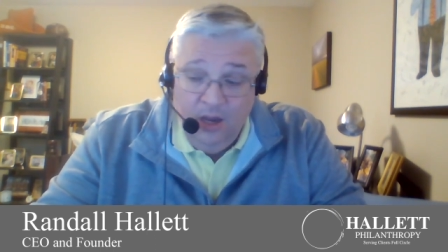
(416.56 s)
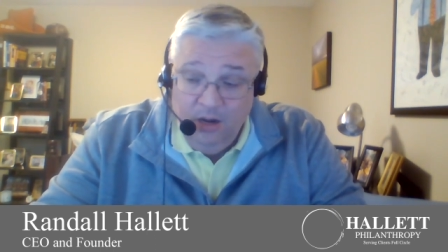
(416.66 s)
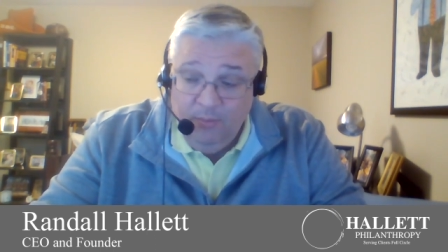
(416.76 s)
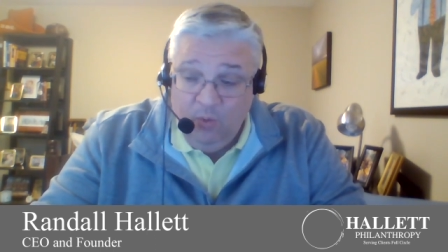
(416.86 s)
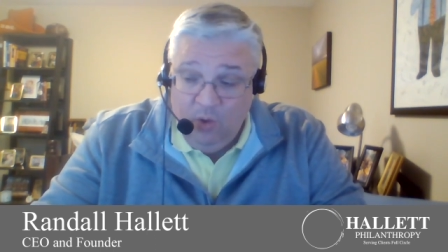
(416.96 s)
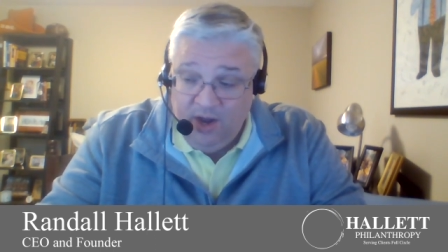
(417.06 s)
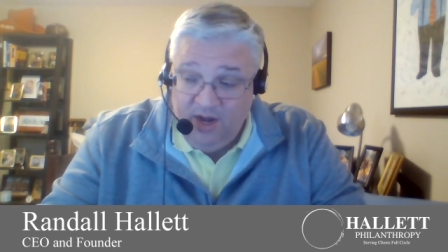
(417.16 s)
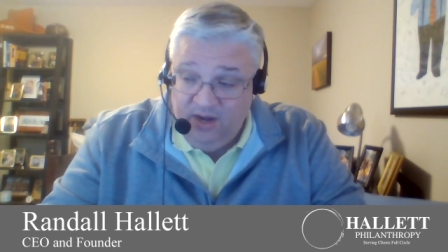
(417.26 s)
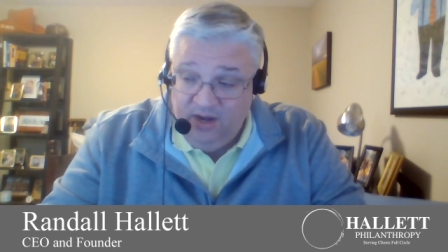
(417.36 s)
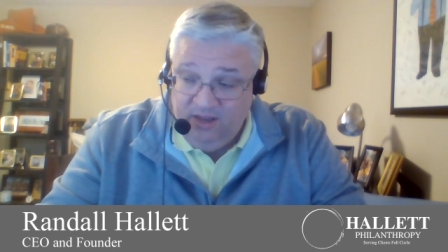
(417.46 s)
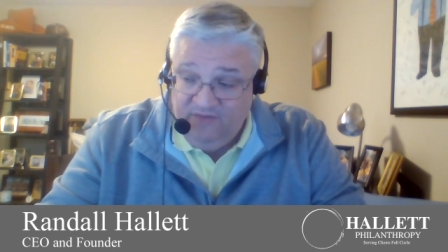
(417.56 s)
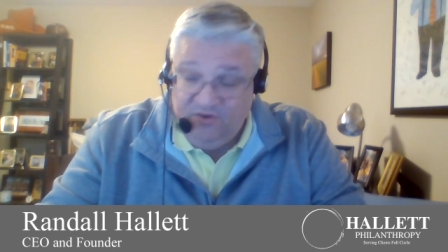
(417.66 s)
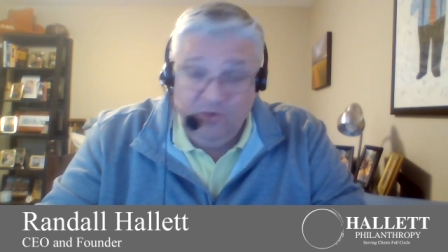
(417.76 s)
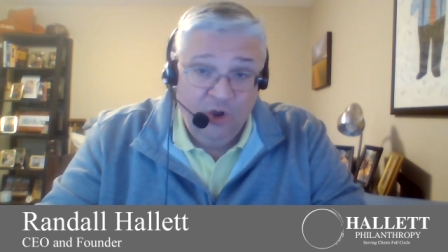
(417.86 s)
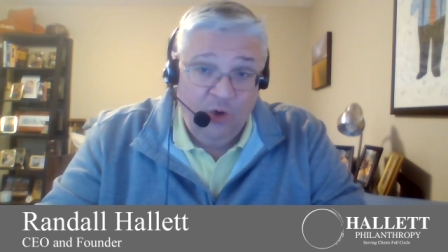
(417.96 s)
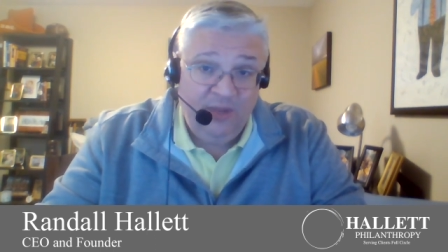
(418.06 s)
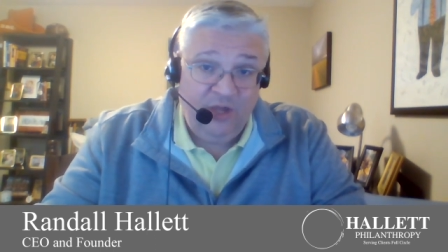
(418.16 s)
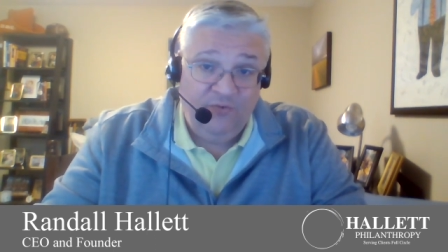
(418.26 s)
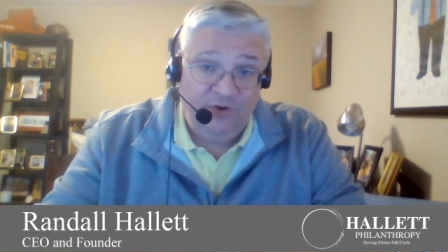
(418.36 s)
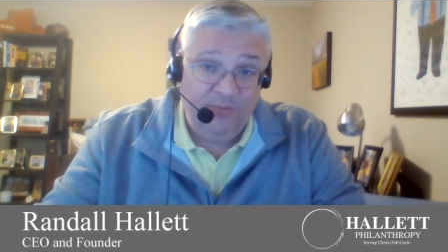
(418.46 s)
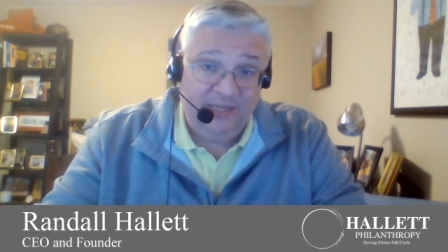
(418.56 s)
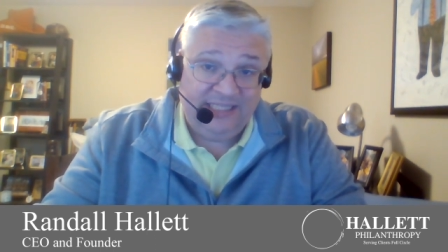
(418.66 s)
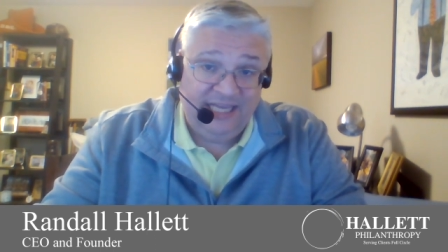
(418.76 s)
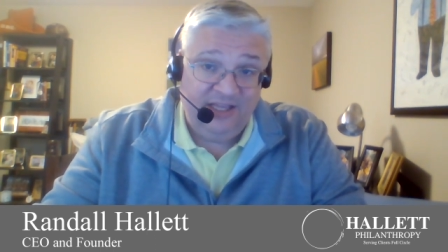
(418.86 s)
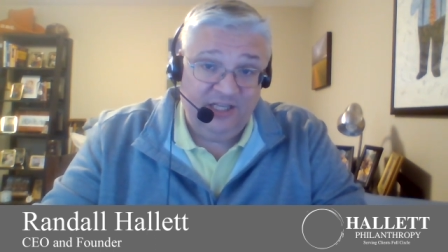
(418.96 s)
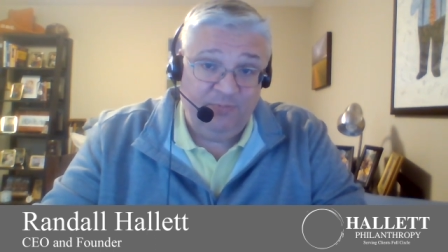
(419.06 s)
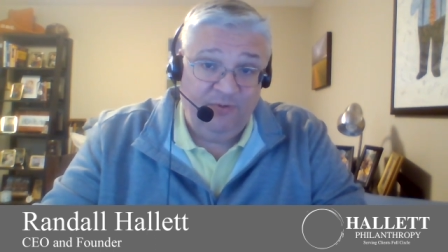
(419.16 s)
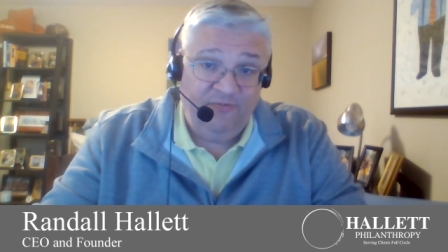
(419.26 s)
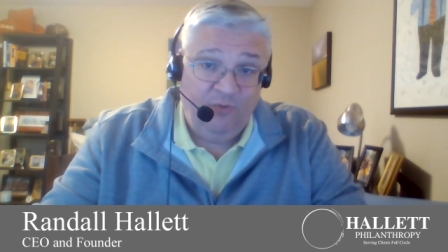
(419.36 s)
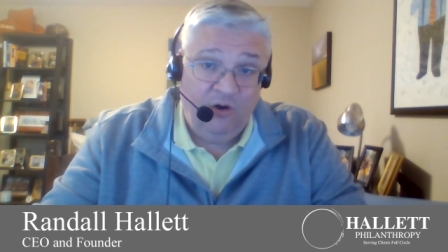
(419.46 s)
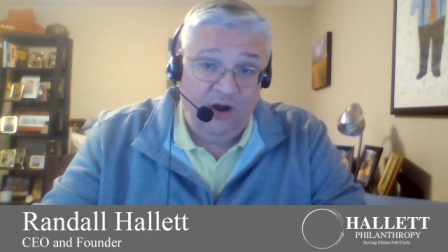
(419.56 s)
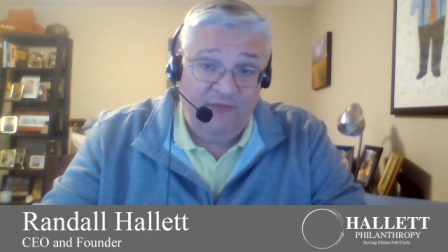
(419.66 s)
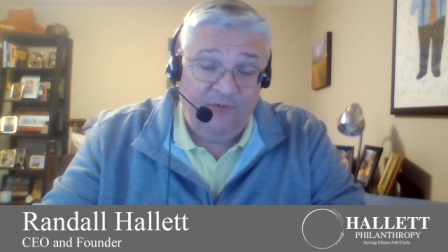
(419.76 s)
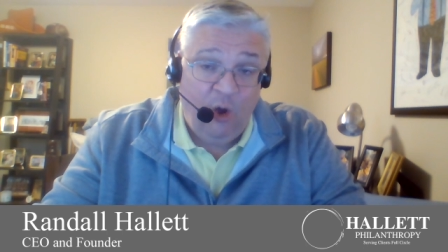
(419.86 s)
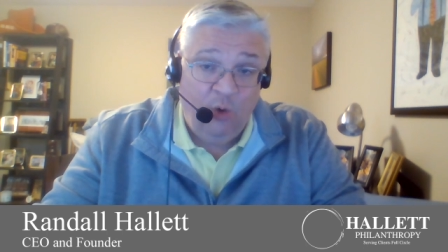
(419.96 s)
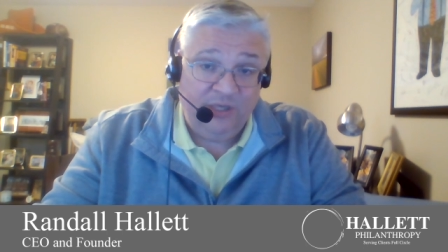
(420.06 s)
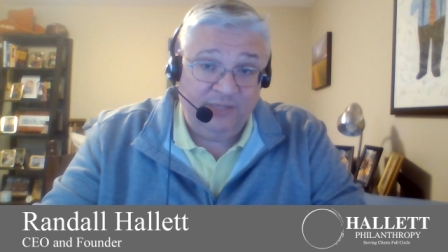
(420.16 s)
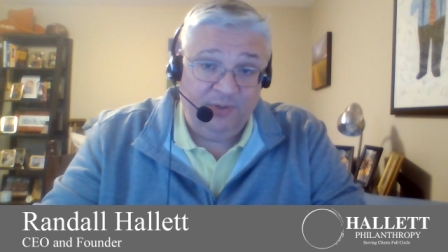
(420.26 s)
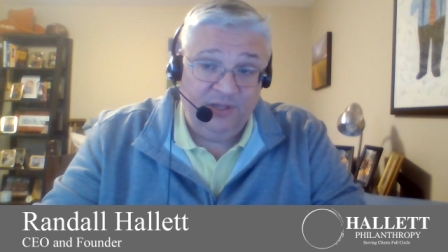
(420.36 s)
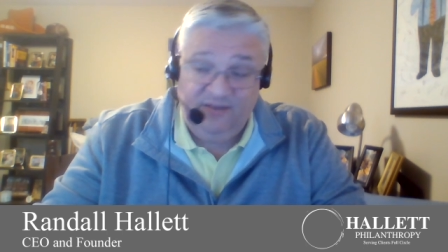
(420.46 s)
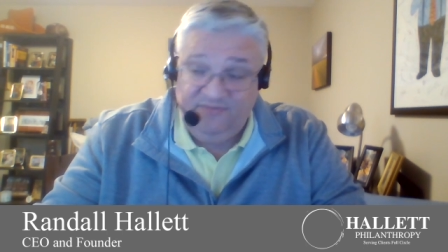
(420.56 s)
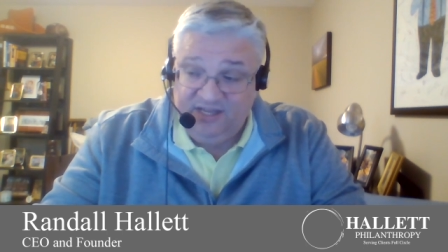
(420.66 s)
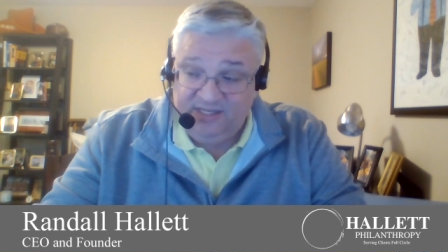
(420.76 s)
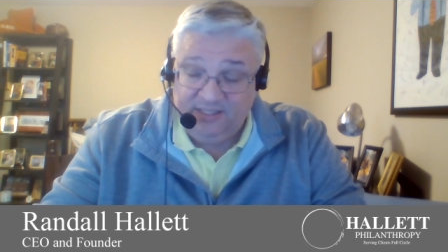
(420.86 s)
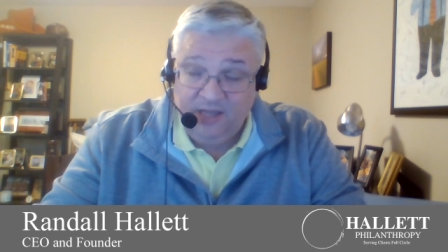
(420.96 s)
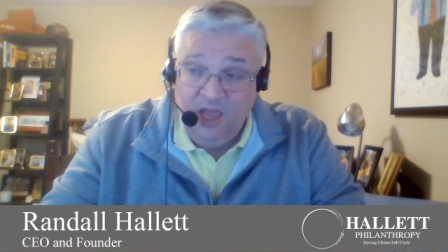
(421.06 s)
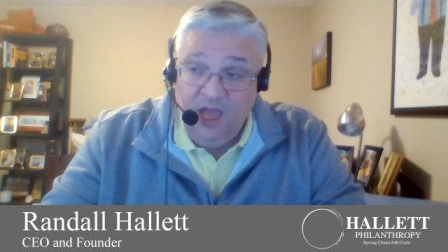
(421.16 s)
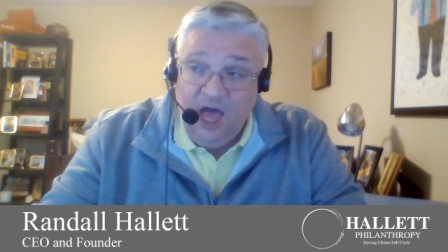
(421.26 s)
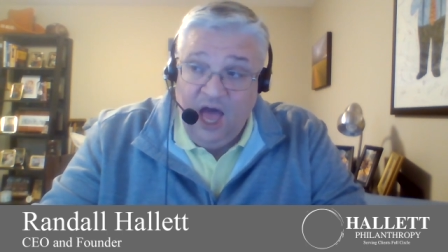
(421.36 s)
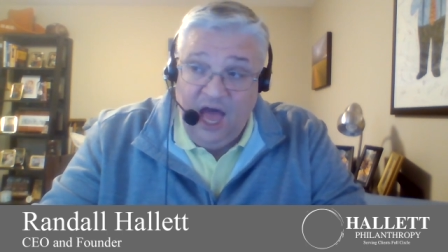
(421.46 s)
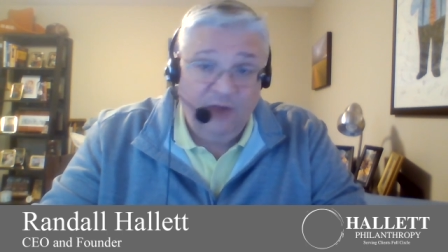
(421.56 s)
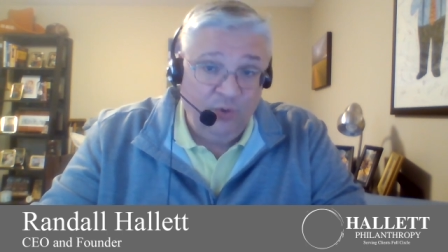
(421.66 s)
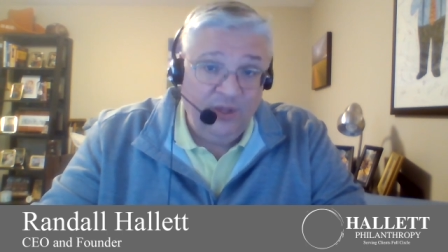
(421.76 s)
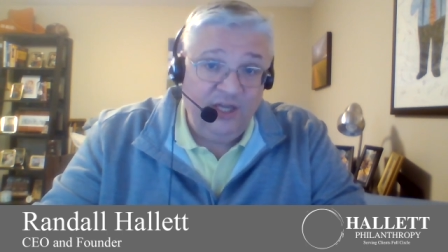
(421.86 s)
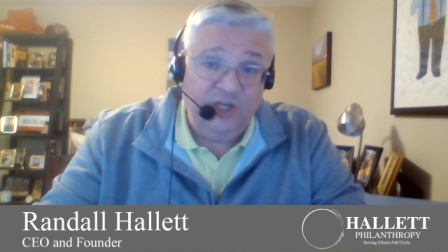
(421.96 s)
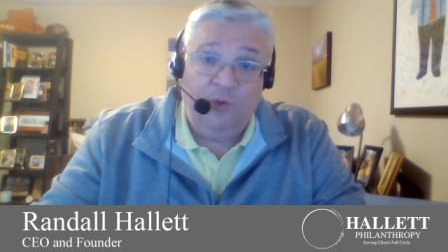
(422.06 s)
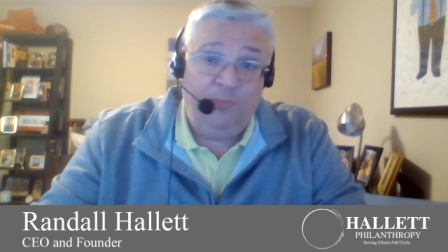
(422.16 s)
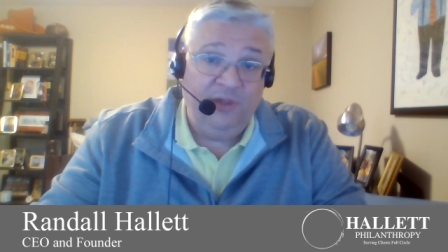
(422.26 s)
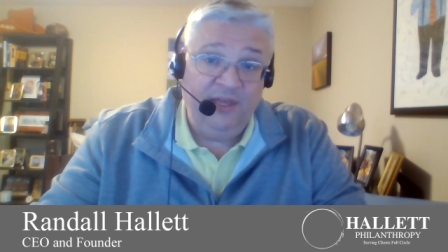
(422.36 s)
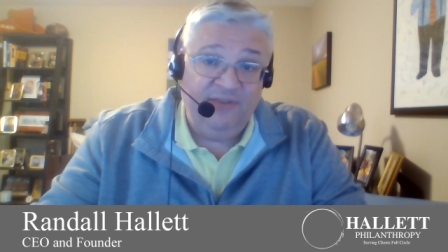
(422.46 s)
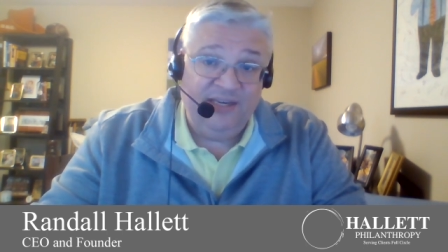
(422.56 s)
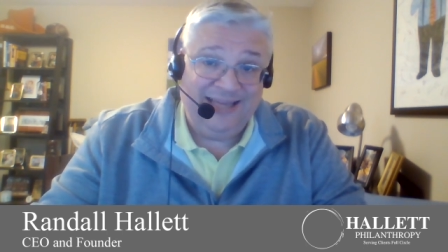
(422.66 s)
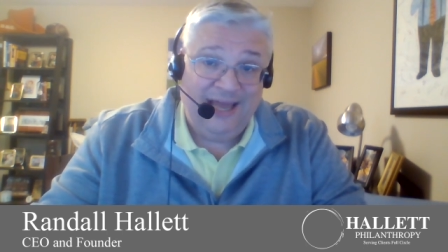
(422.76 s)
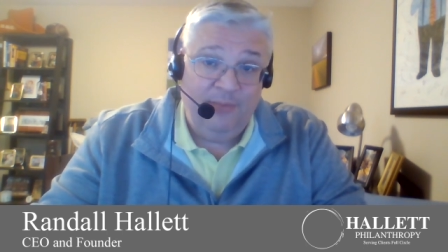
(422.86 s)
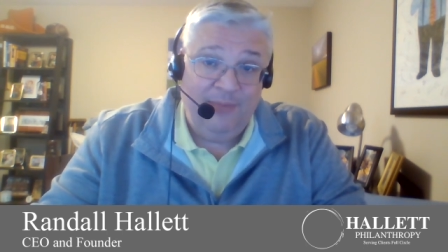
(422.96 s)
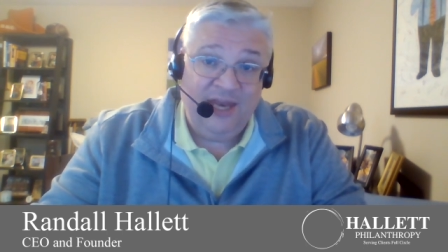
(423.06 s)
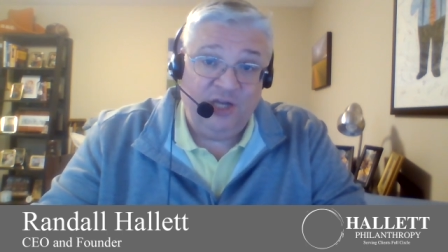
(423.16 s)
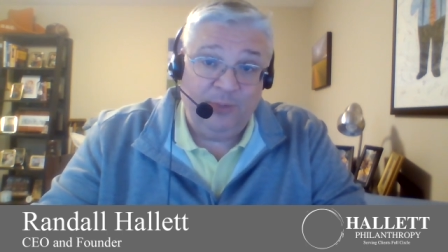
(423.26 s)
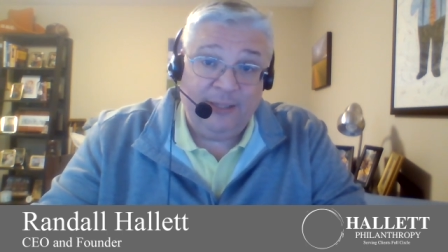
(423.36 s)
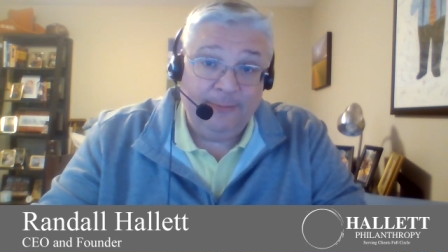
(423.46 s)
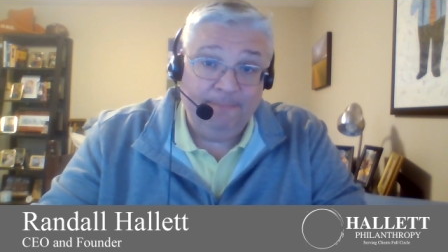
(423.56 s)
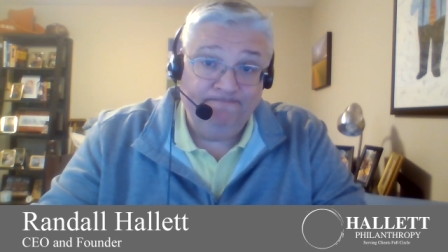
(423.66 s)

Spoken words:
Number one, and if you know me, you've heard me say this before, and I've always believed this, I really don't believe in time management.